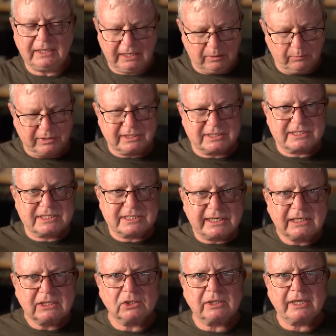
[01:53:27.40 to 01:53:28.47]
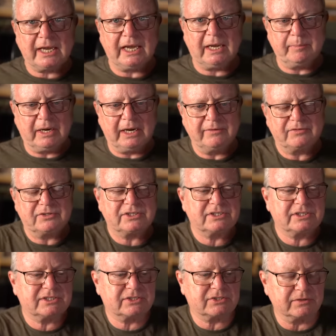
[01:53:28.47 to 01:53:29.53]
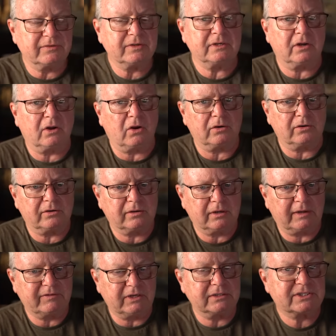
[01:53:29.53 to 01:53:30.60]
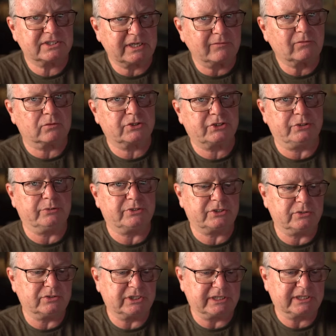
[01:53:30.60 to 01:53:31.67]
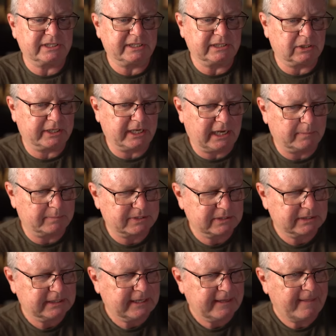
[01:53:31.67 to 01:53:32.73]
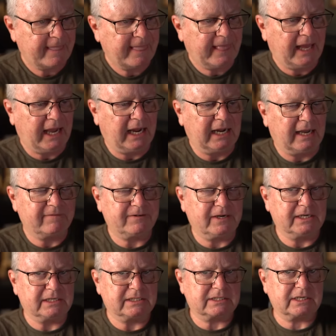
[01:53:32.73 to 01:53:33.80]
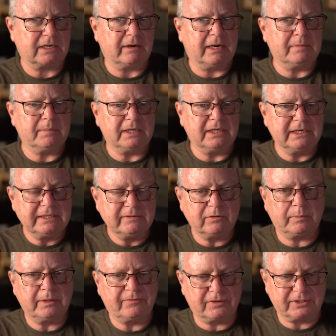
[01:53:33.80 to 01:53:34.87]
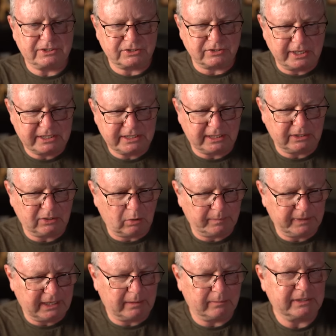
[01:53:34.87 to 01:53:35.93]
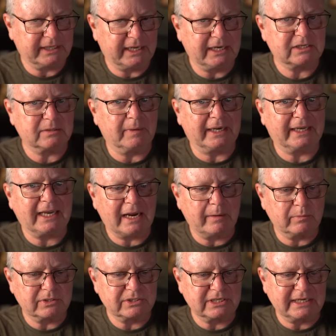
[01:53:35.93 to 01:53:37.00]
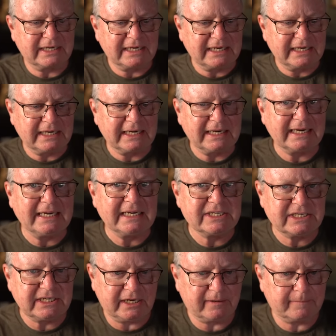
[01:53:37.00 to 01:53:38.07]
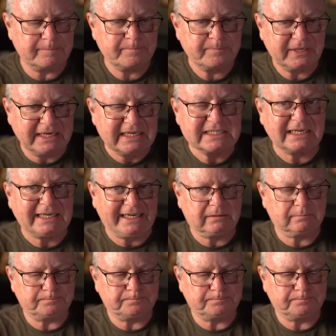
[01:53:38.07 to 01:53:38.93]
And with a single cab, I've driven on, I've done several shoots using single cabs, and I find it so unbelievably frustrating not being able to get to my cameras easier, easily.